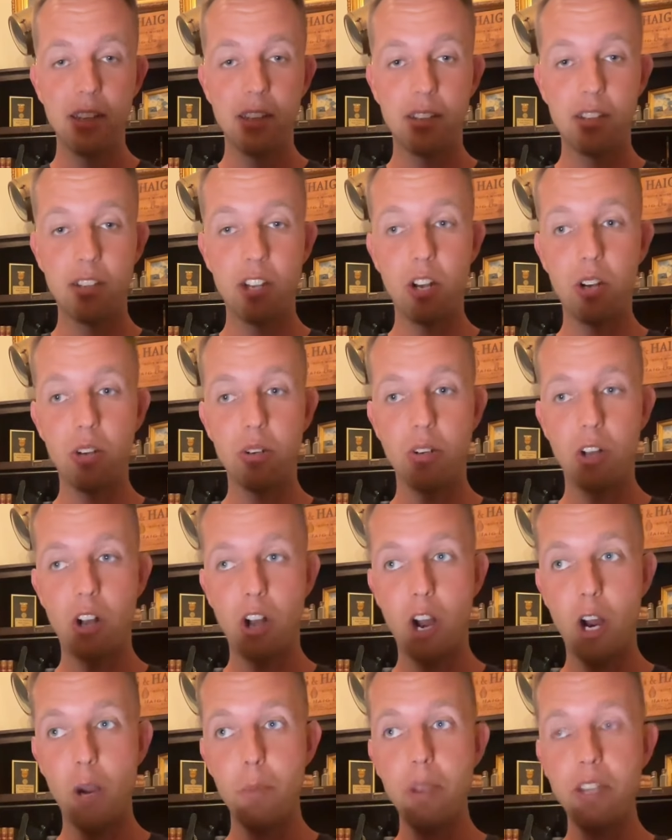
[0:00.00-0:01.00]
So
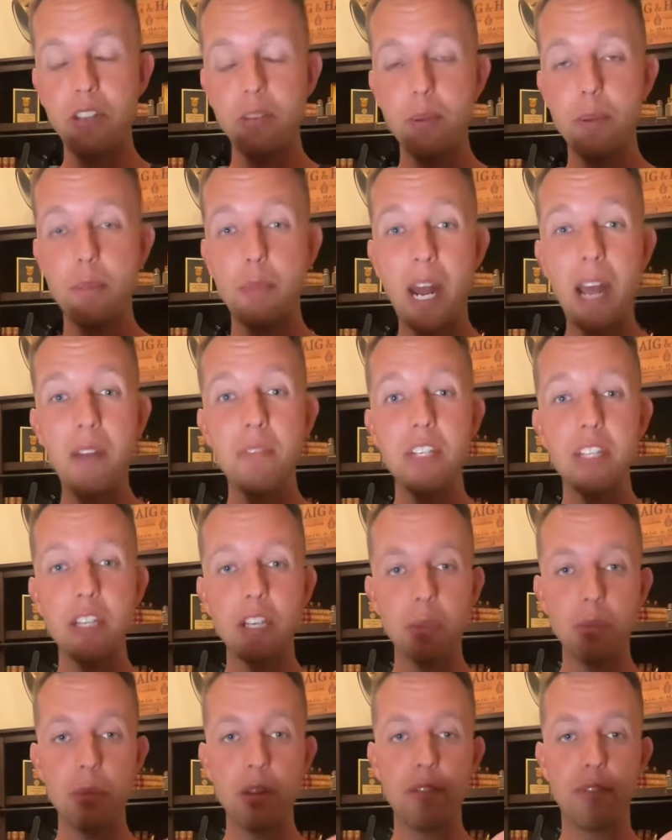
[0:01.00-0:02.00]
our basement, but I have a
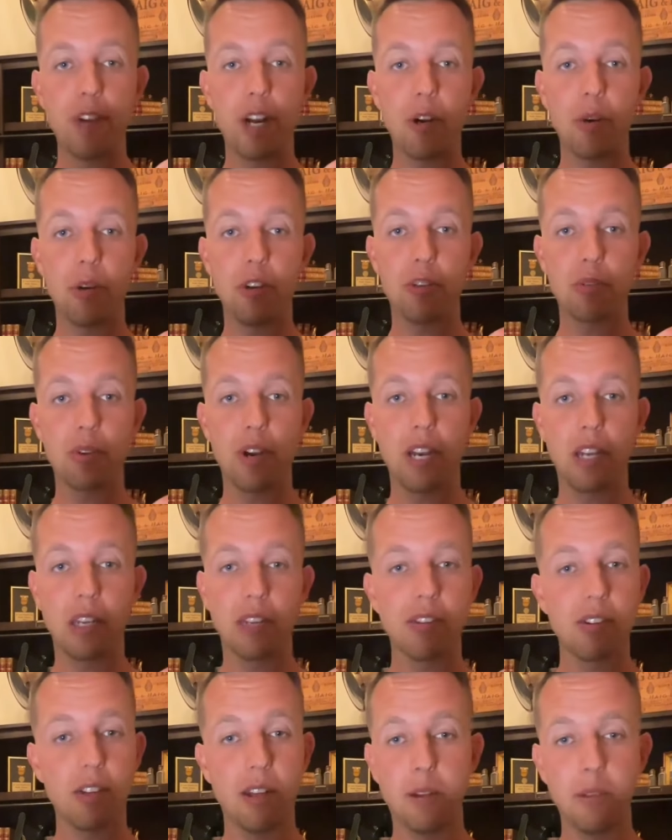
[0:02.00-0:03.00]
dehumidifier always
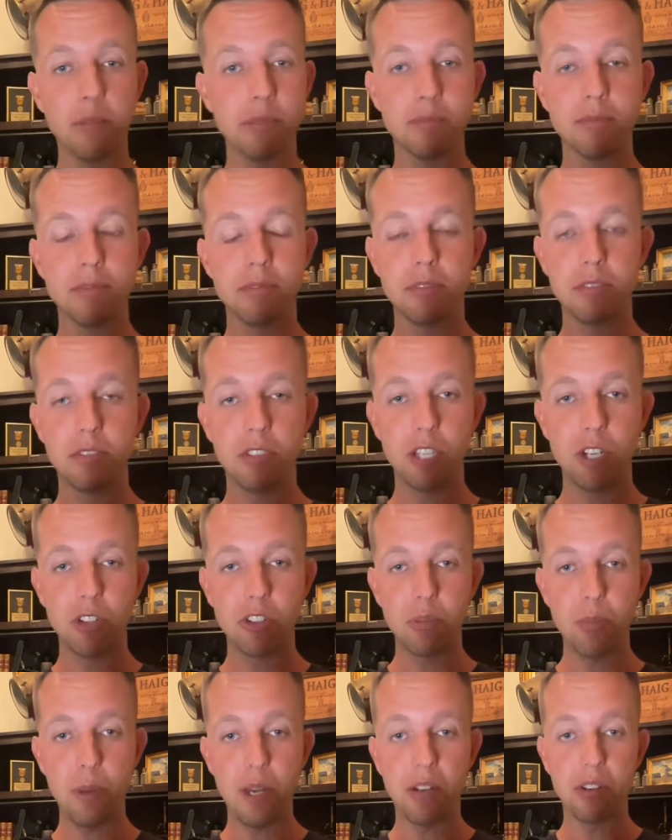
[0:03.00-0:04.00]
running, so no
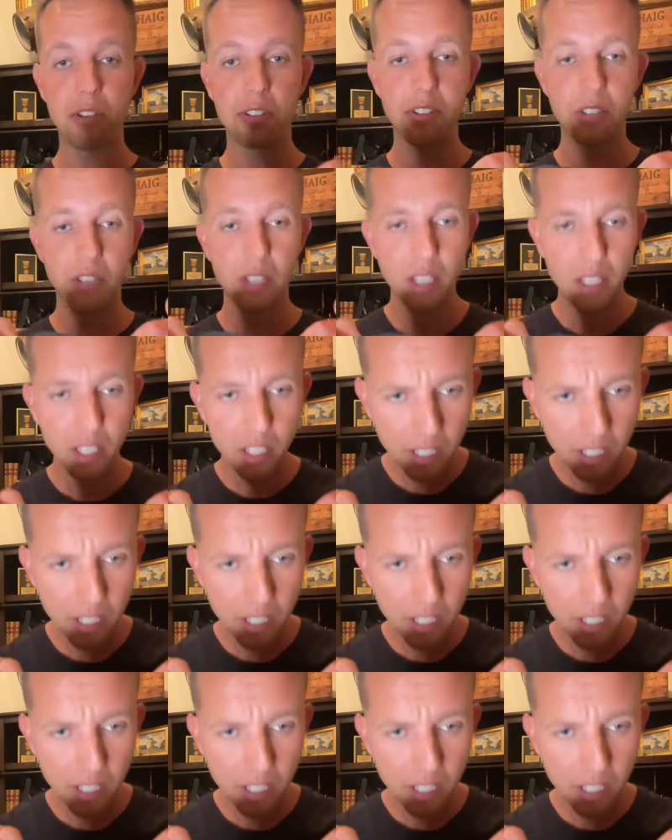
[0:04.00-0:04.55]
smells.